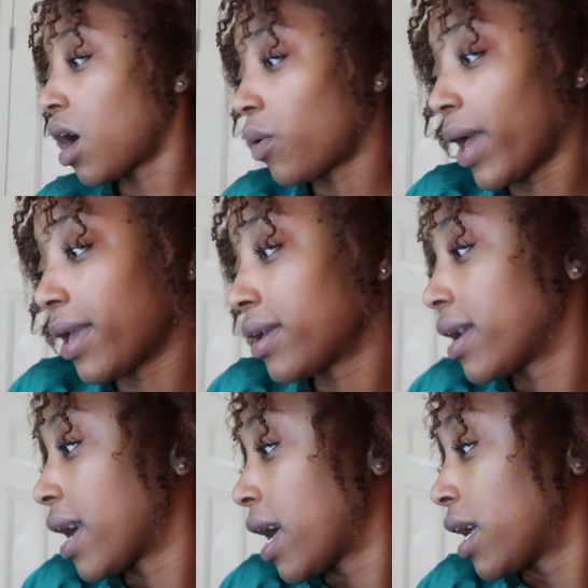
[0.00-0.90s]

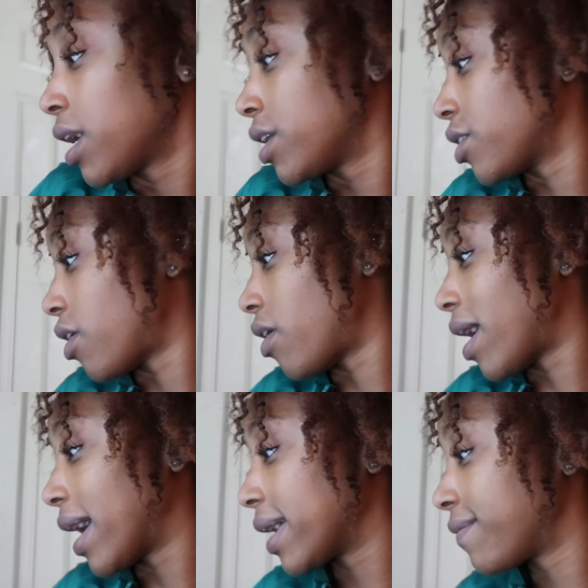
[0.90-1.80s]
Okay. Y'all,
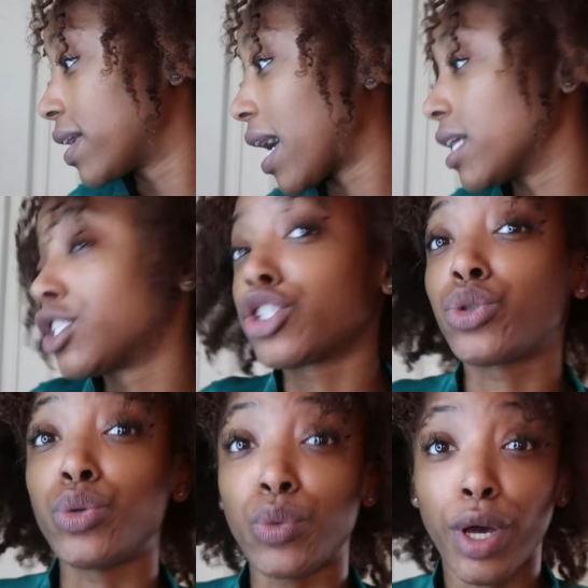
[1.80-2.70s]
I've got
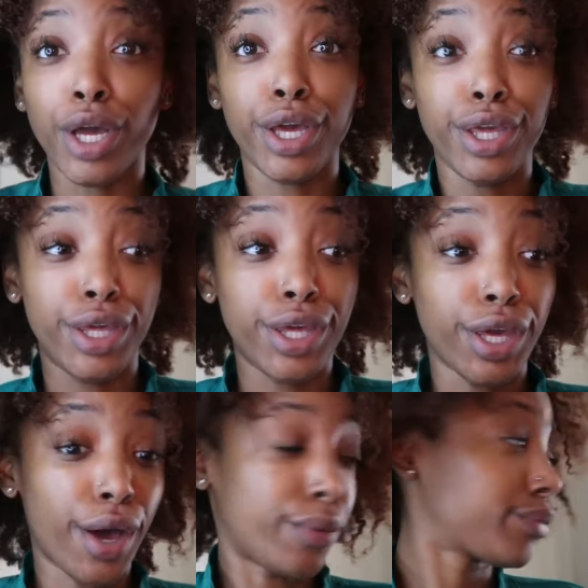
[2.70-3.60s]
to
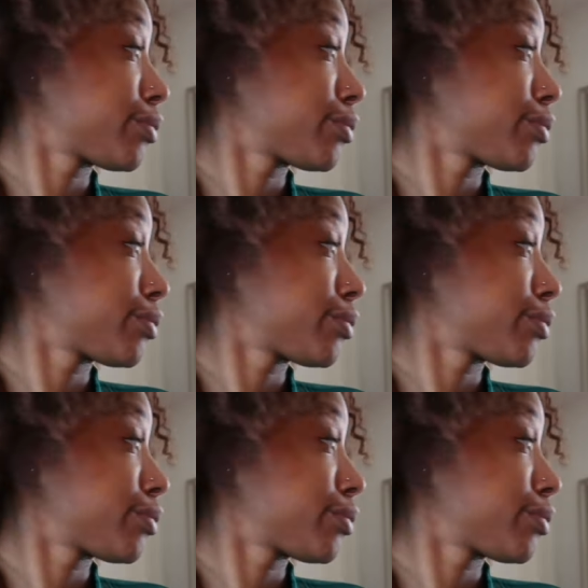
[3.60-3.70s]
go.